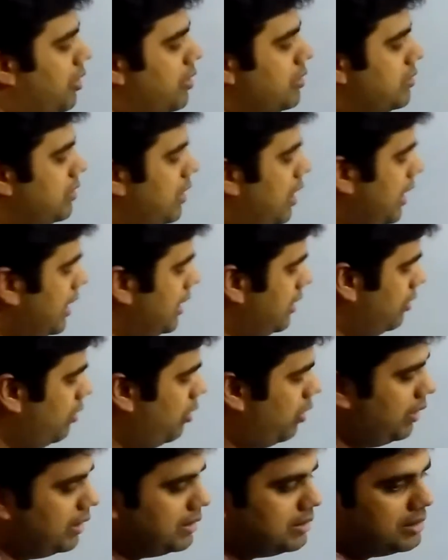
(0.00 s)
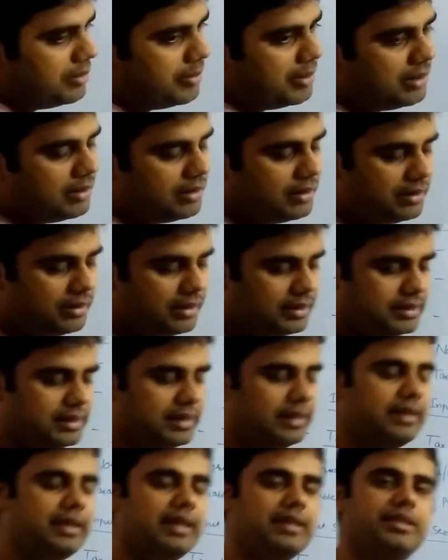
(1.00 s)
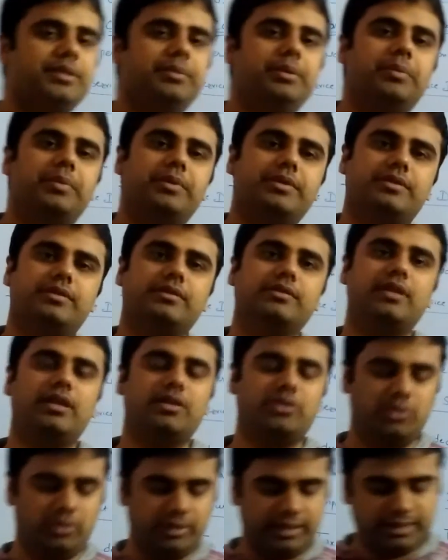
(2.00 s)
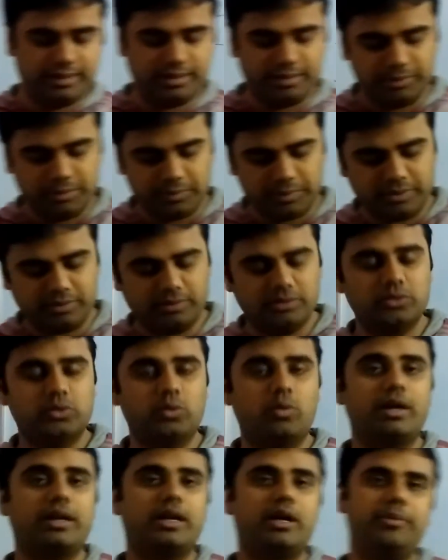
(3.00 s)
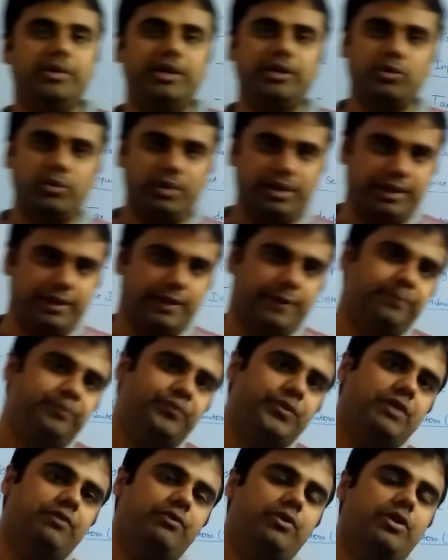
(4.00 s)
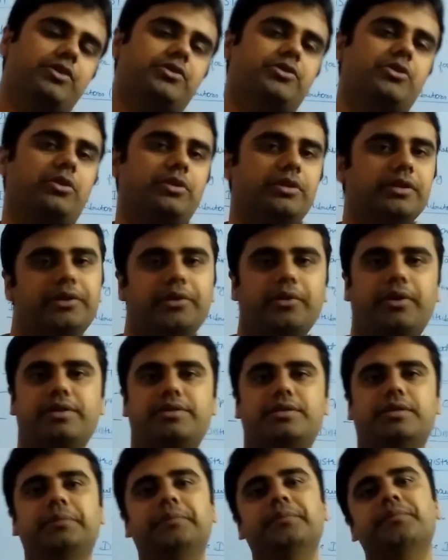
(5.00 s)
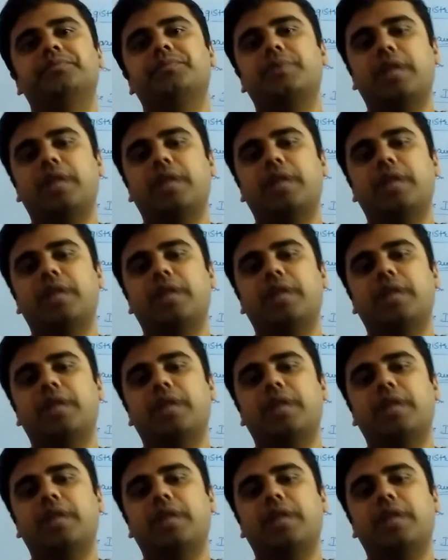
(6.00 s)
because again resident taxable persons are those taxable persons who are coming to India for a shorter duration,